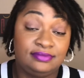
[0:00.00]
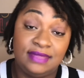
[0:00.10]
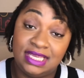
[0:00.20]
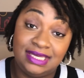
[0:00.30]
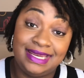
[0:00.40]

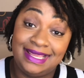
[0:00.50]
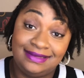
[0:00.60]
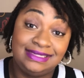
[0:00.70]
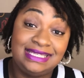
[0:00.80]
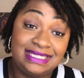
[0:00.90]
and
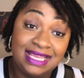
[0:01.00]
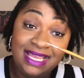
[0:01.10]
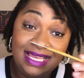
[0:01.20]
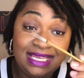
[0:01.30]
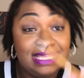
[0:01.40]
this
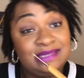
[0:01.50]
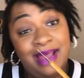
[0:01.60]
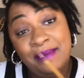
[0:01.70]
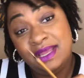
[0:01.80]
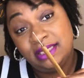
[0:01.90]

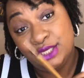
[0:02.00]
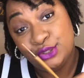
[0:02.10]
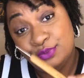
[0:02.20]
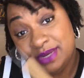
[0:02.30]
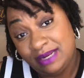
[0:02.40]
might be
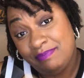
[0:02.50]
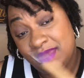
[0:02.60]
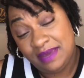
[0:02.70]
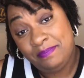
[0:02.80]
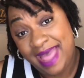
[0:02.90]
little, but
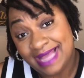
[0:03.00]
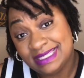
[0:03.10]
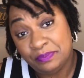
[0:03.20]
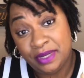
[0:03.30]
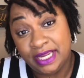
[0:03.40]
it packs a
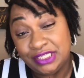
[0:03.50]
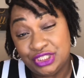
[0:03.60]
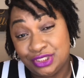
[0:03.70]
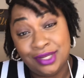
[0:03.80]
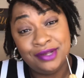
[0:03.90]
punch,
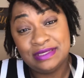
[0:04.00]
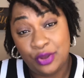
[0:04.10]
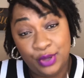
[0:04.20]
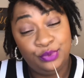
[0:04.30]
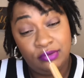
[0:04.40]
you know, so
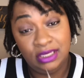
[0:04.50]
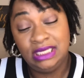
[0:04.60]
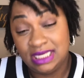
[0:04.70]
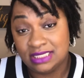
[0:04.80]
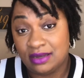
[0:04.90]
it really
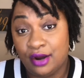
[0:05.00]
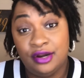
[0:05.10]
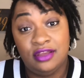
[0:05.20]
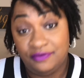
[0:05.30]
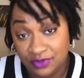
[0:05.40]
does hurt
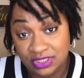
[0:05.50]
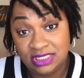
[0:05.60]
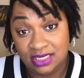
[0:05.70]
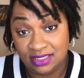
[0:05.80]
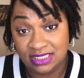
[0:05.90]
if you
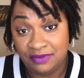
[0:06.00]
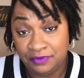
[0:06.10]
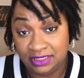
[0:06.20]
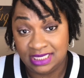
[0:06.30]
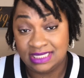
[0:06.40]
stick yourself
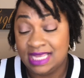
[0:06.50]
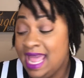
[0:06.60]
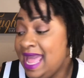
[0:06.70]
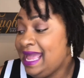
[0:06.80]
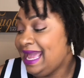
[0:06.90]
with this.
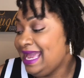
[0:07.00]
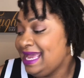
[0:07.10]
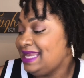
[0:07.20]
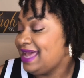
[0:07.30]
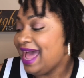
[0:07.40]

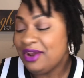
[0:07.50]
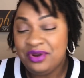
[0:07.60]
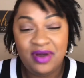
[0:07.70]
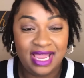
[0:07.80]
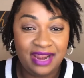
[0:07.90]
And I don't
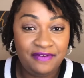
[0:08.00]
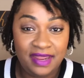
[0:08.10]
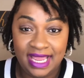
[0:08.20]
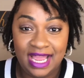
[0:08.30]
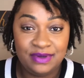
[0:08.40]
know, I kind of felt
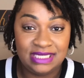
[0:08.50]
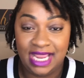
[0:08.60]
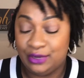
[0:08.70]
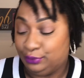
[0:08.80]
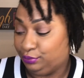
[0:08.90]
like I was
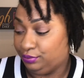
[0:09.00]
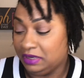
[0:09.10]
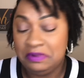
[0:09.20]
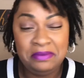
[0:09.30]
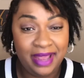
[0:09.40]
like
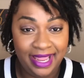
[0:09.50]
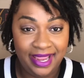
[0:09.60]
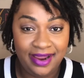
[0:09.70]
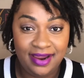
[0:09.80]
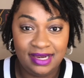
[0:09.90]
ripping my
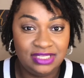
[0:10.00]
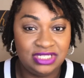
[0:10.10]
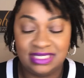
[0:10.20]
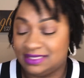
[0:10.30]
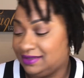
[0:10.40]
hair, and it
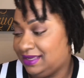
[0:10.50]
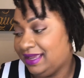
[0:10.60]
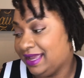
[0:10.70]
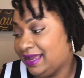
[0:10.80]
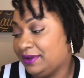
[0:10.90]
just,
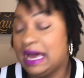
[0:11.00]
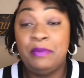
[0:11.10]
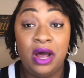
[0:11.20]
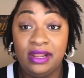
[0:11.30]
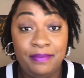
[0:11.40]
yeah, I'm
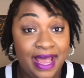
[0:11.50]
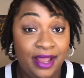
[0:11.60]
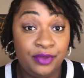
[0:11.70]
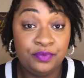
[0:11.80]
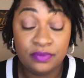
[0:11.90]
all about